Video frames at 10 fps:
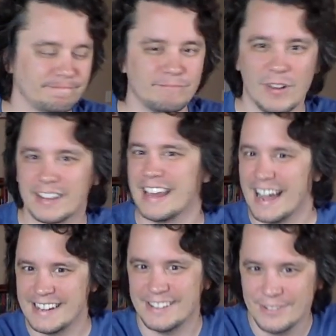What can
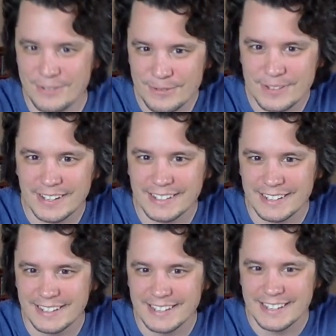I do
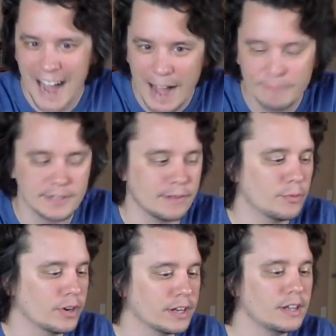to stop
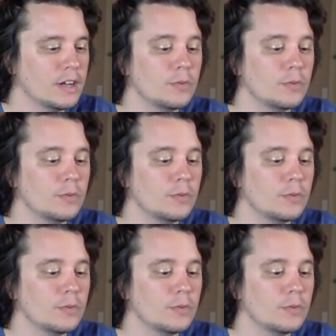someone?